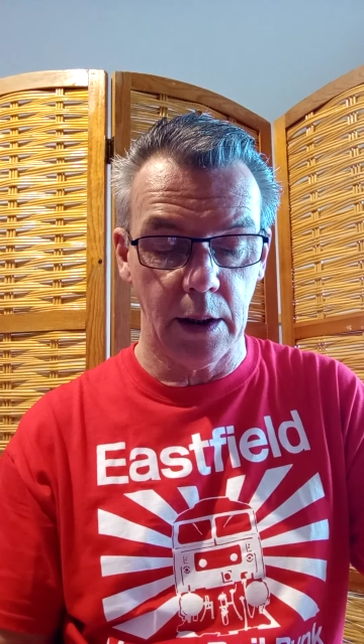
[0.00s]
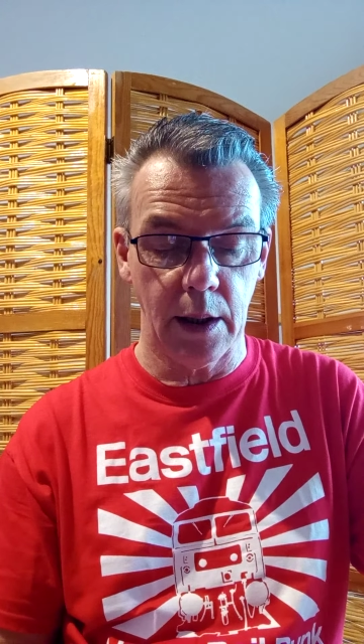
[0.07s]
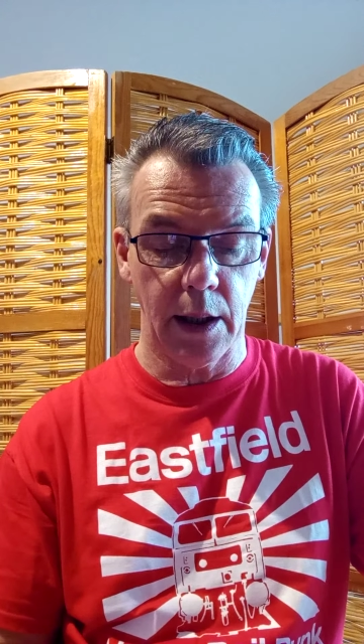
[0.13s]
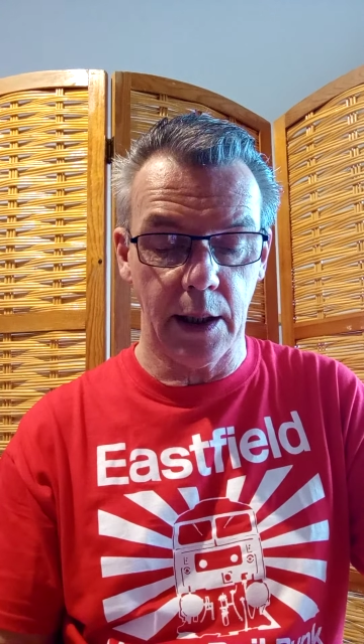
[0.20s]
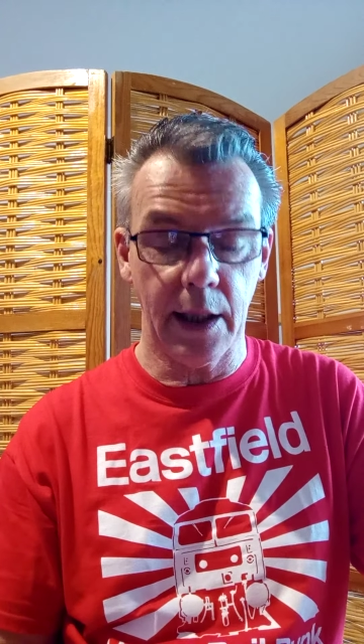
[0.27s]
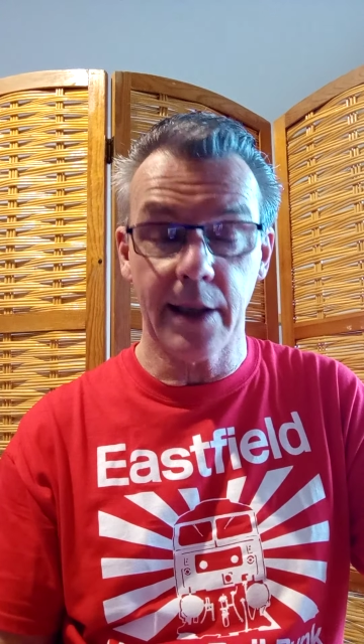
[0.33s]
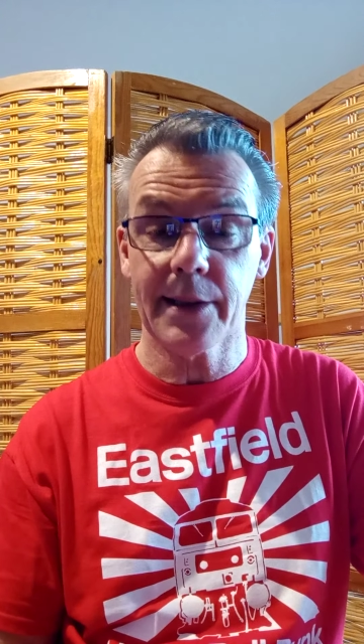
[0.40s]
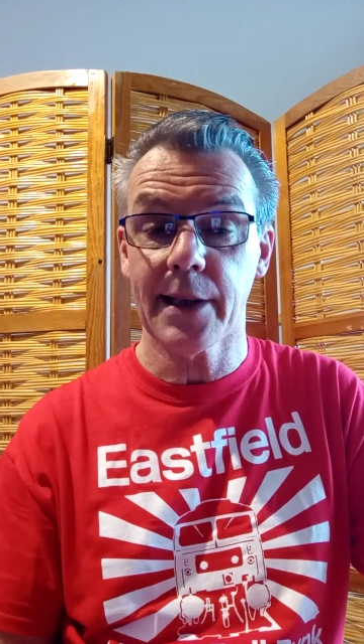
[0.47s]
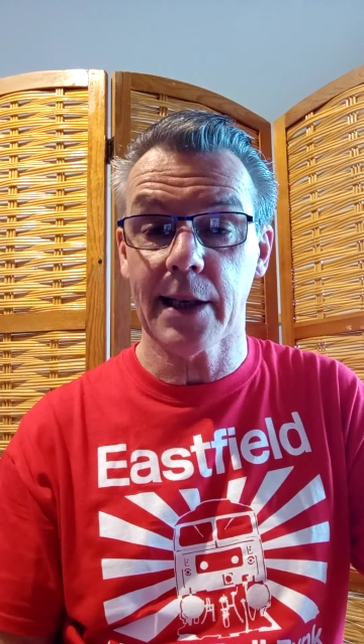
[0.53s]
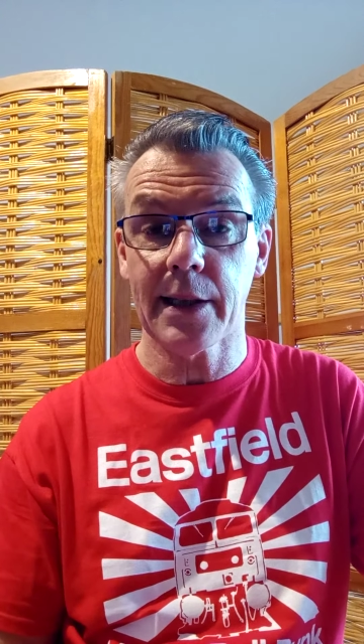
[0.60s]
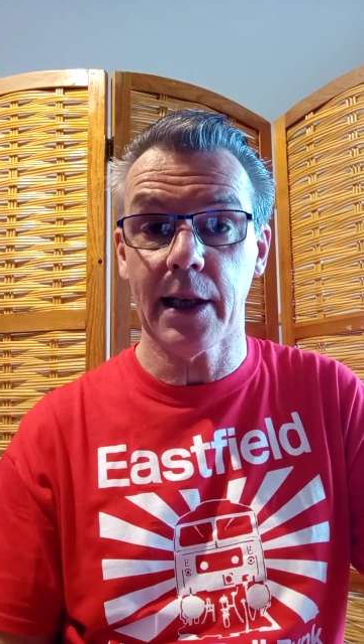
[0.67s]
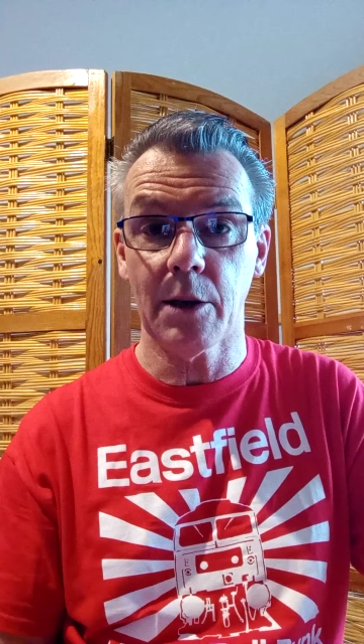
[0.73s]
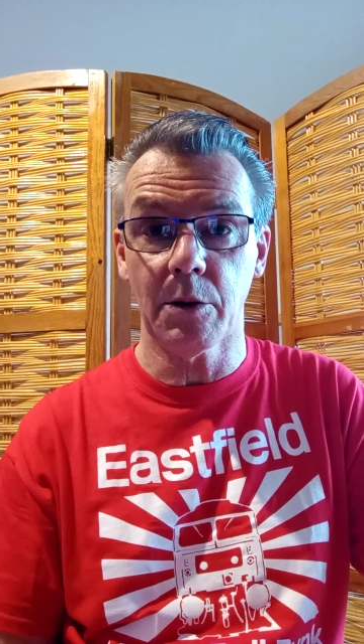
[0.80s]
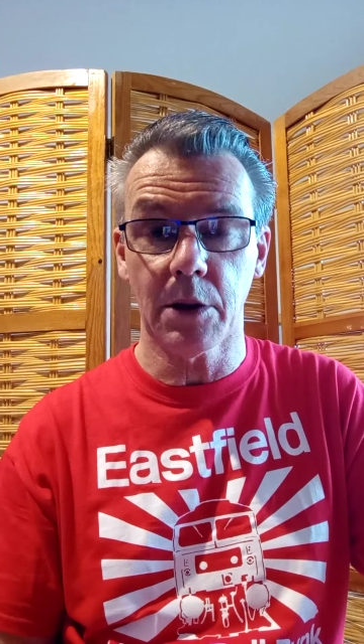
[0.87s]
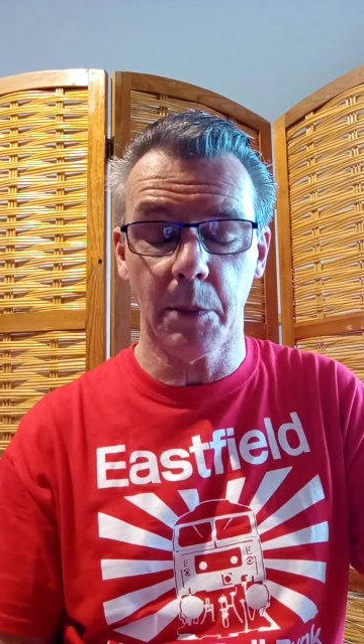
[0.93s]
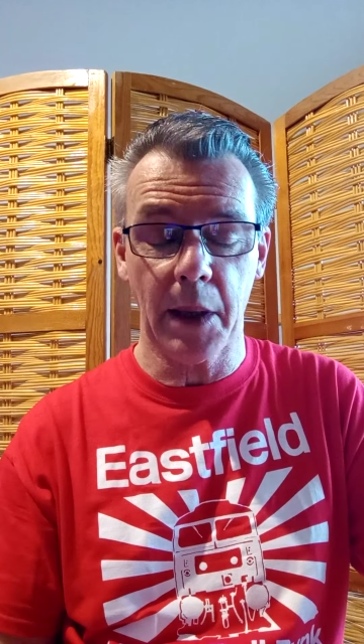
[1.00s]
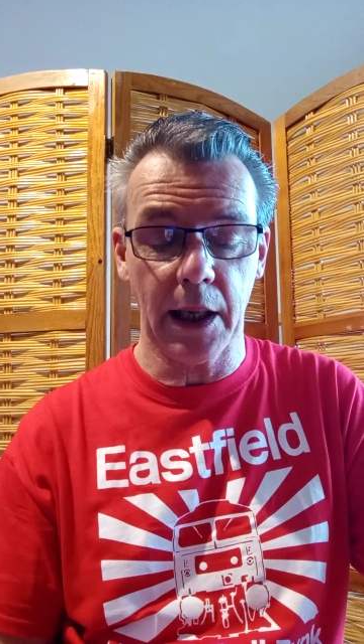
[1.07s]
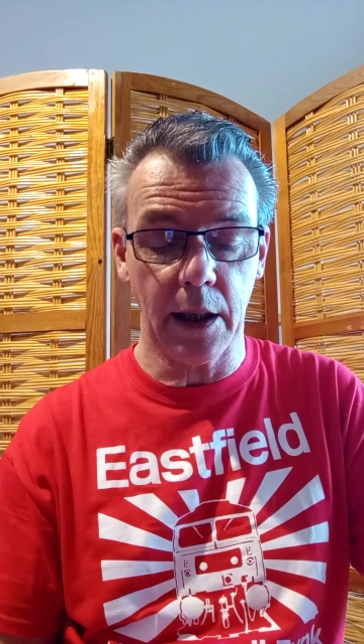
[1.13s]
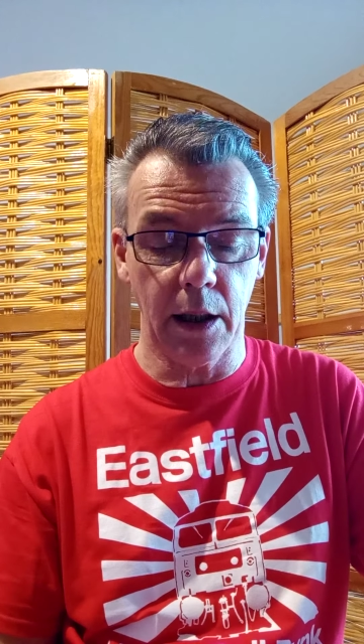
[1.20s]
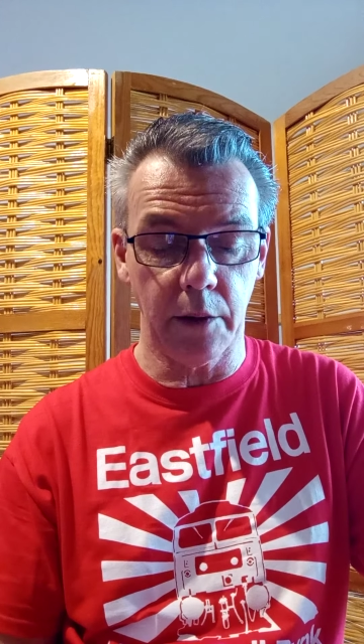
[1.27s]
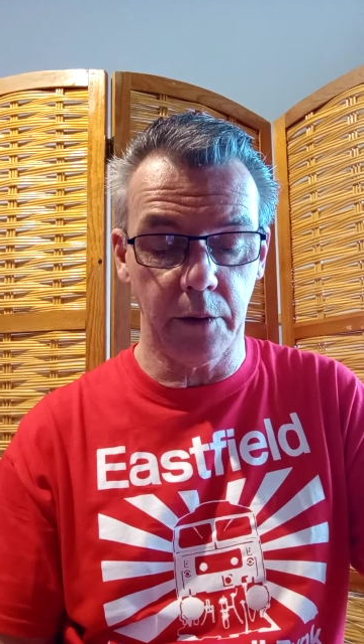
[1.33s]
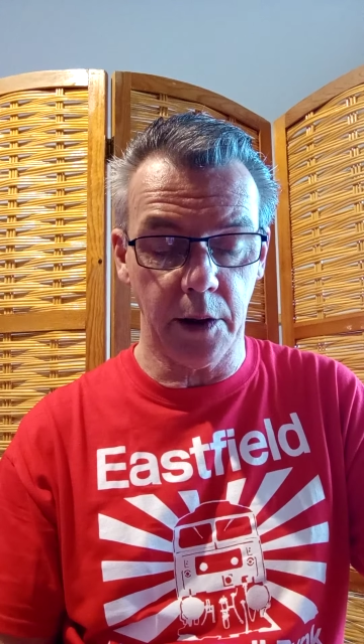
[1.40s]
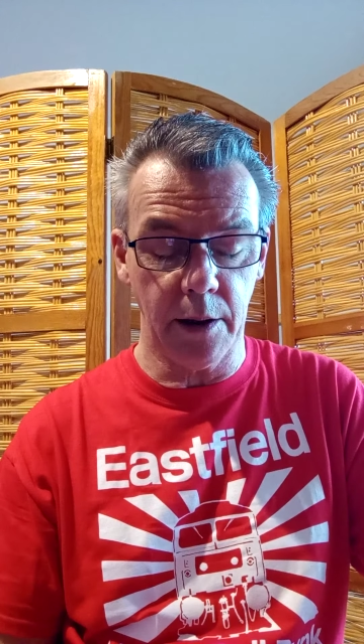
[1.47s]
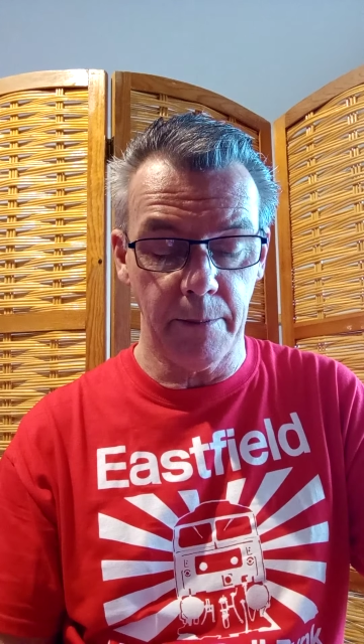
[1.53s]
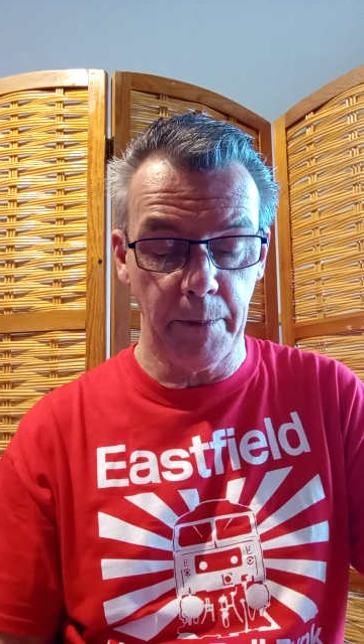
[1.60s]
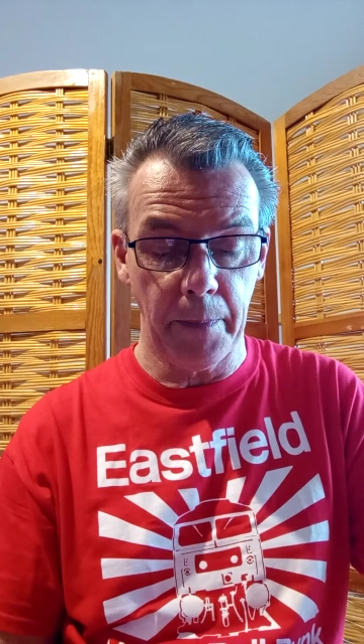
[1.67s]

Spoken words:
And it says here on the back cover